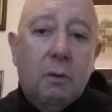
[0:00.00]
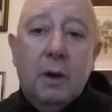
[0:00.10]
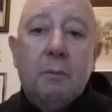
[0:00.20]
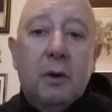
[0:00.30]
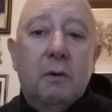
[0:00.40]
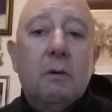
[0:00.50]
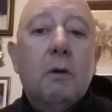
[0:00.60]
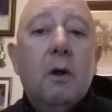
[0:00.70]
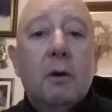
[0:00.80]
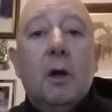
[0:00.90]
or number
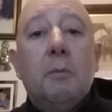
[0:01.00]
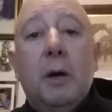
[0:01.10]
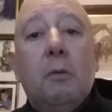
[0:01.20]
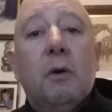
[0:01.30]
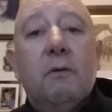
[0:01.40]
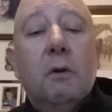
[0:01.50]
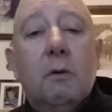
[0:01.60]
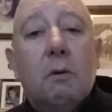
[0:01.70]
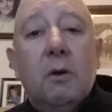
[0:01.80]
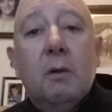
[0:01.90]
2, nobody wants to
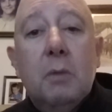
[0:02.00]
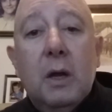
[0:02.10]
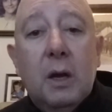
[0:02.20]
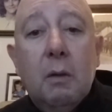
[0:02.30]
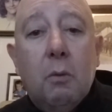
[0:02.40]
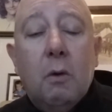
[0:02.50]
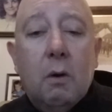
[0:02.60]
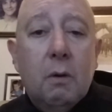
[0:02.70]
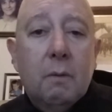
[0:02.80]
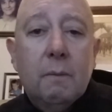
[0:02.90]
talk to me
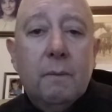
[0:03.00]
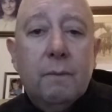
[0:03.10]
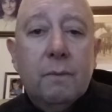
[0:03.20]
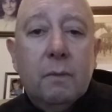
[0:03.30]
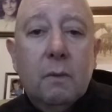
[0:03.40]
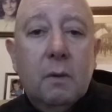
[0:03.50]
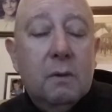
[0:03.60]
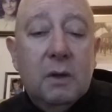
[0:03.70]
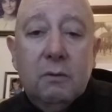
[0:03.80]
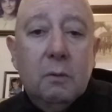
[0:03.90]
anymore.
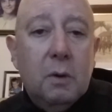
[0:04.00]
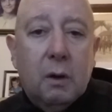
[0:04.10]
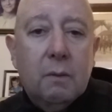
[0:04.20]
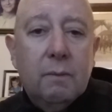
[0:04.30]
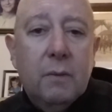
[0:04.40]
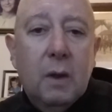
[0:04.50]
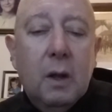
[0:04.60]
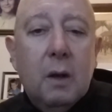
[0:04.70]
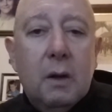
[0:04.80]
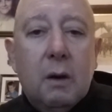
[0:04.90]
It doesn't work.
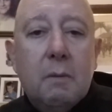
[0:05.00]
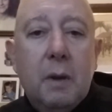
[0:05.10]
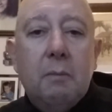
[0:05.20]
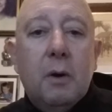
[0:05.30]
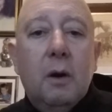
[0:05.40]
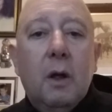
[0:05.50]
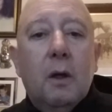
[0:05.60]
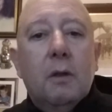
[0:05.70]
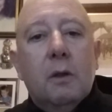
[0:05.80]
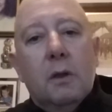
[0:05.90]
Now remember,
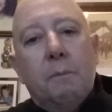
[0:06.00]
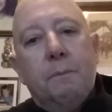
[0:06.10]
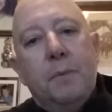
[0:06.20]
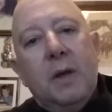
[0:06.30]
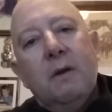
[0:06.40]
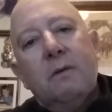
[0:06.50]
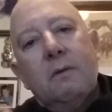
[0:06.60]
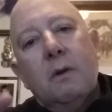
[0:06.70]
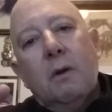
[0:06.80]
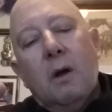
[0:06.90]
the
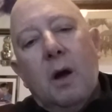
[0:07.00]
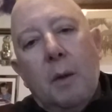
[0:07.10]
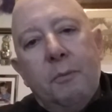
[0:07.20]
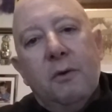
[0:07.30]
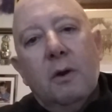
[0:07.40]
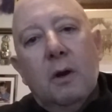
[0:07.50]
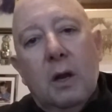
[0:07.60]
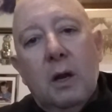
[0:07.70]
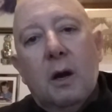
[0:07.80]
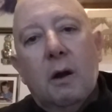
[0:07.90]
biggest option
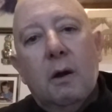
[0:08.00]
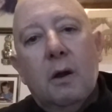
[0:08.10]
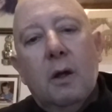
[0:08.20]
here